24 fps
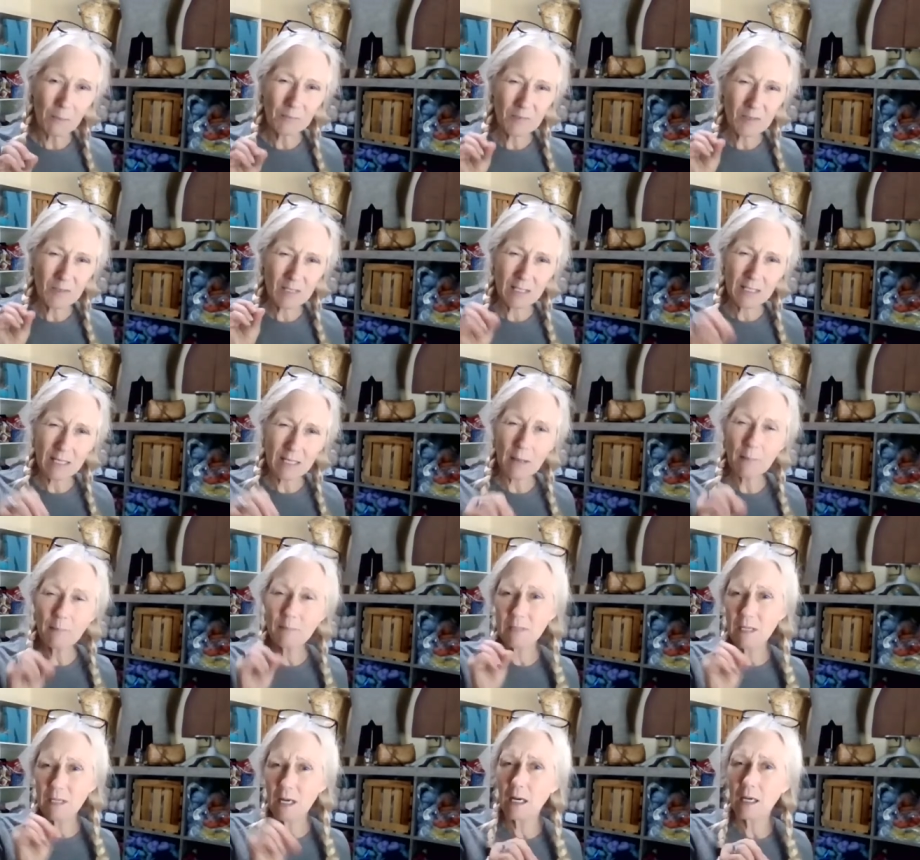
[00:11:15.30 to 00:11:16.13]

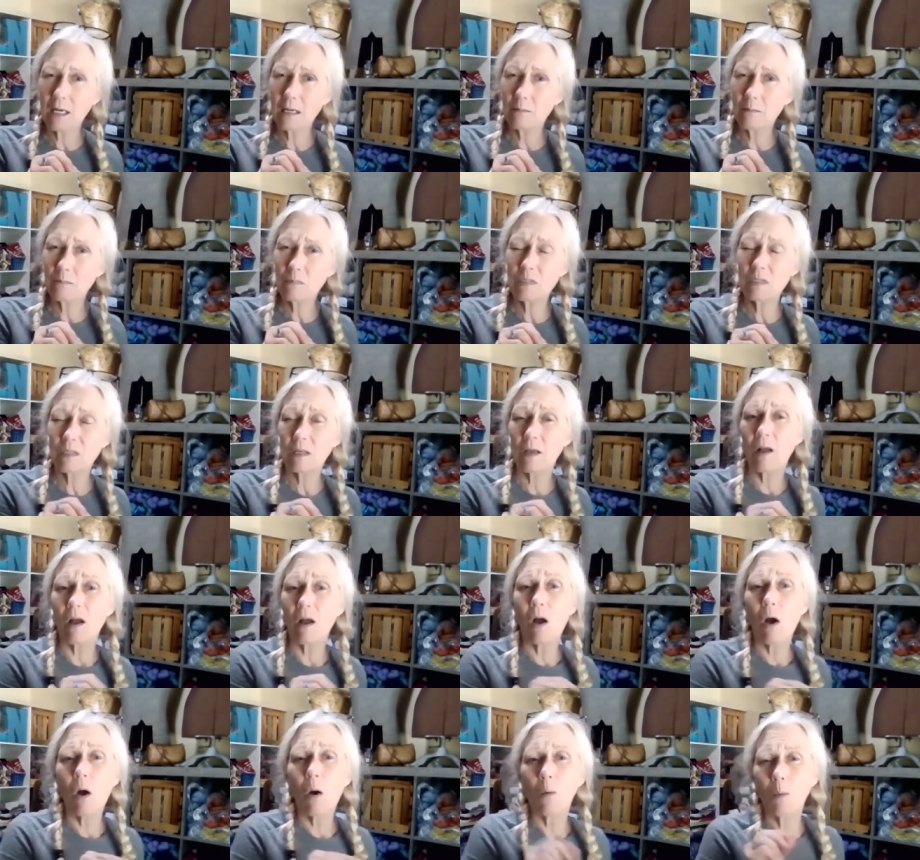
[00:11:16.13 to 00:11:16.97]
sometimes
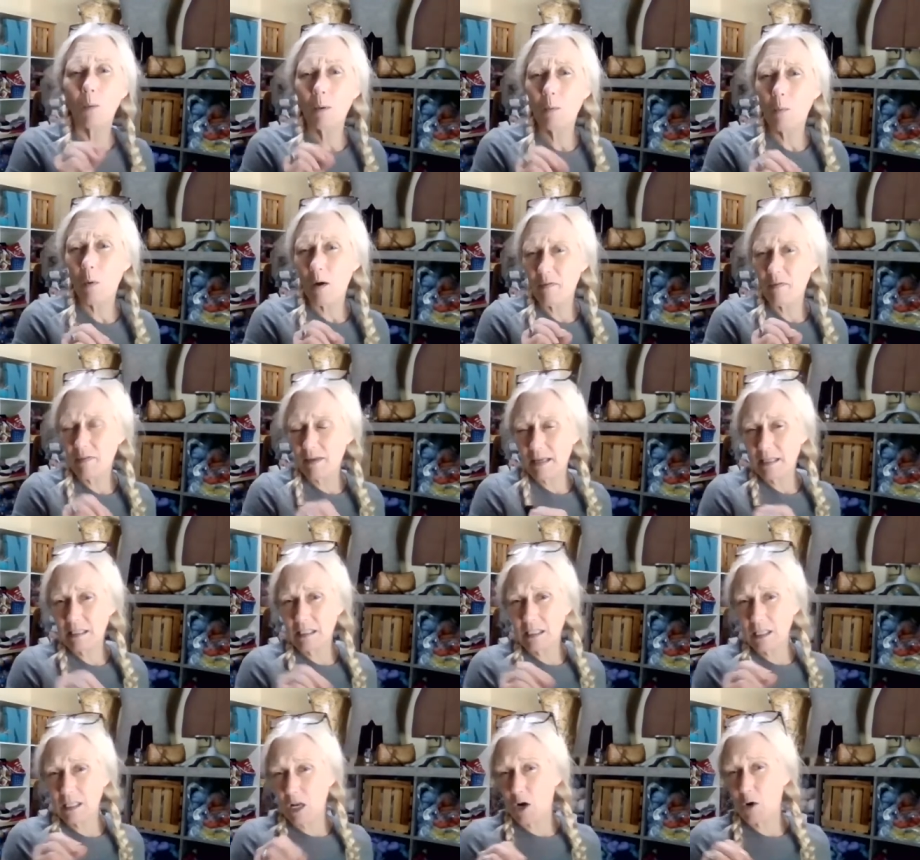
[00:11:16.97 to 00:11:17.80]
we want
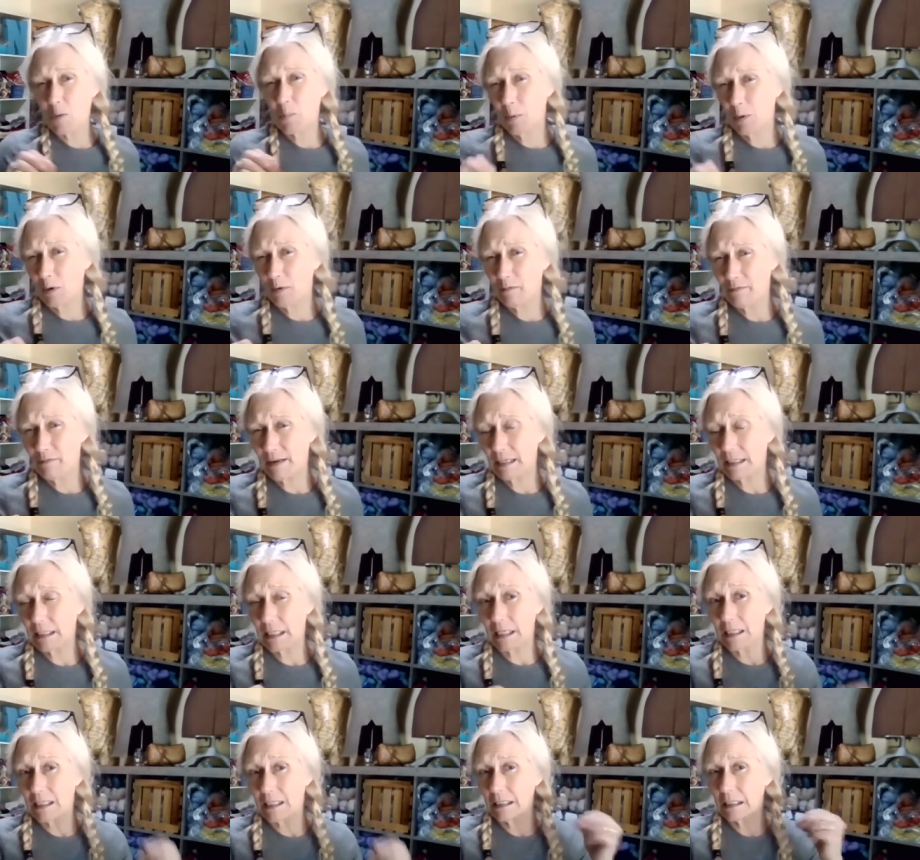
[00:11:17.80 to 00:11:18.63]
things that are
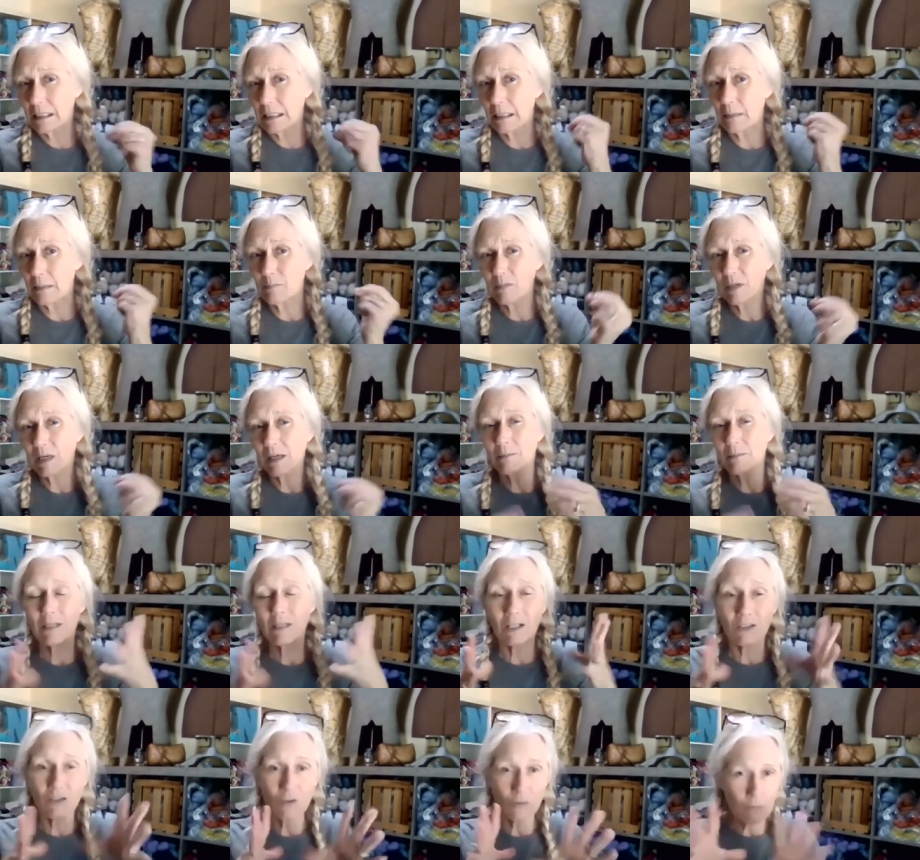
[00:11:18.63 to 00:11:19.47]
perfect, and sometimes
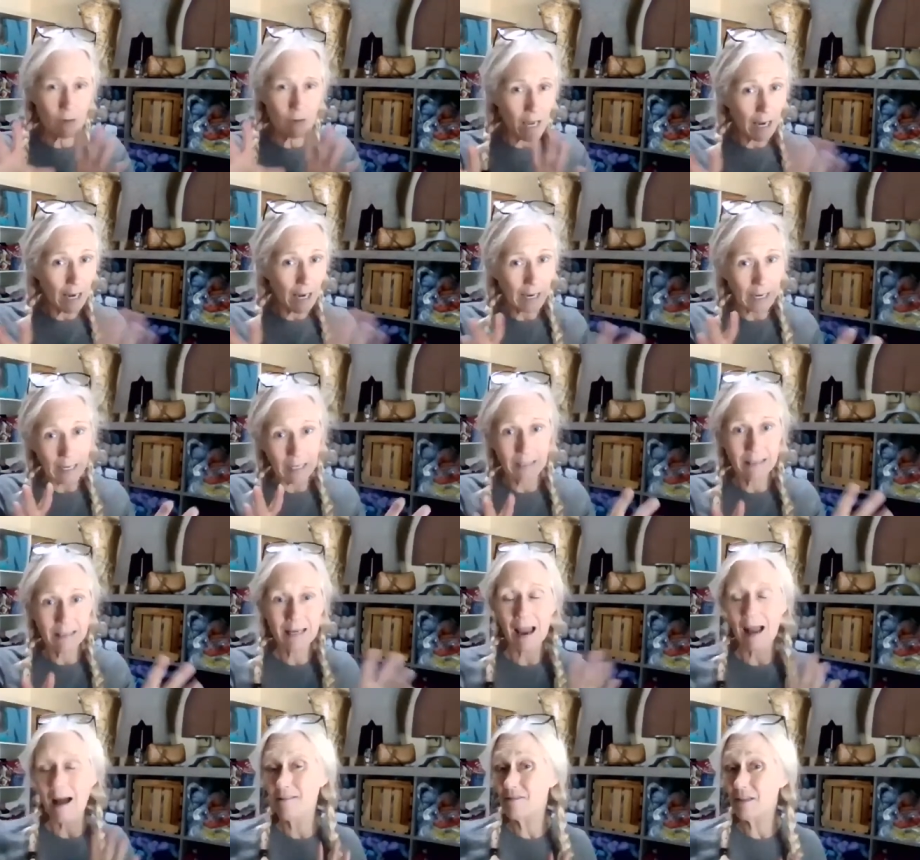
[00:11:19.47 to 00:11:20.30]
it's okay to
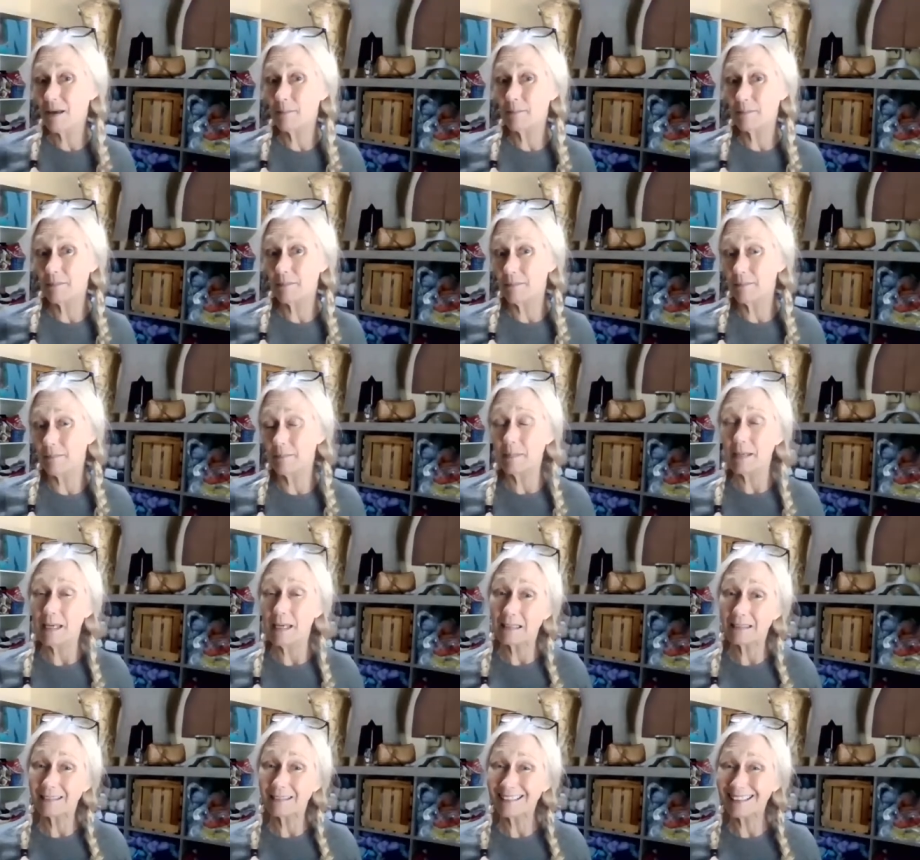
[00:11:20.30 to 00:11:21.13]
have them be
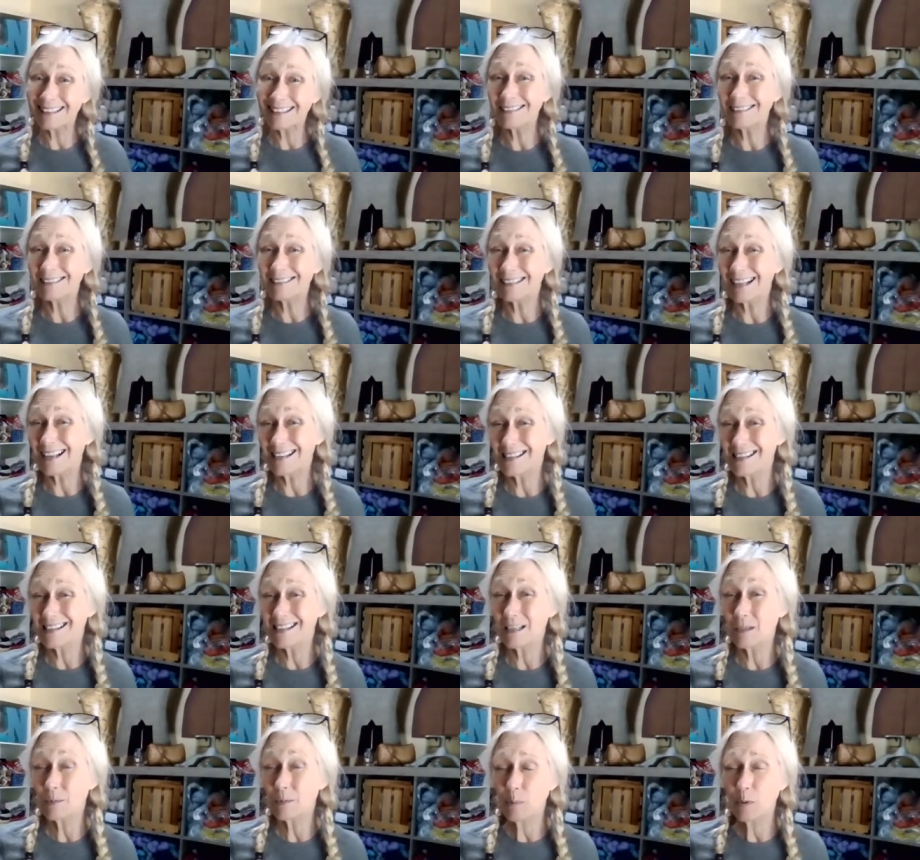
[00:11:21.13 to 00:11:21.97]
a little less
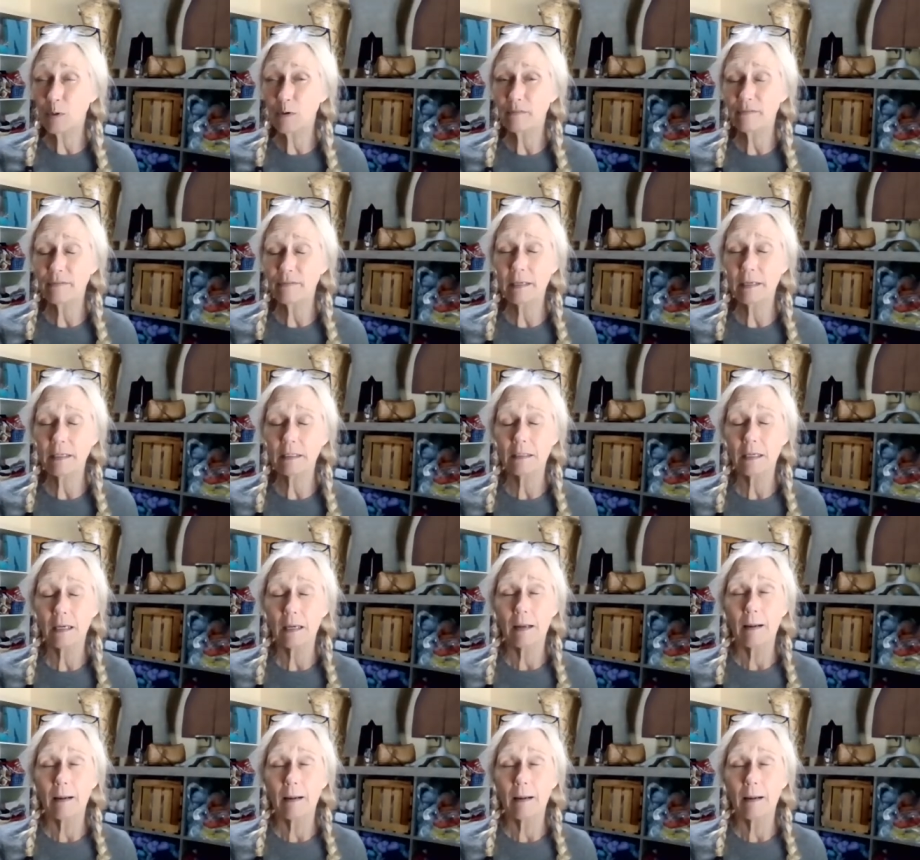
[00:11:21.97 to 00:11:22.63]
than perfect,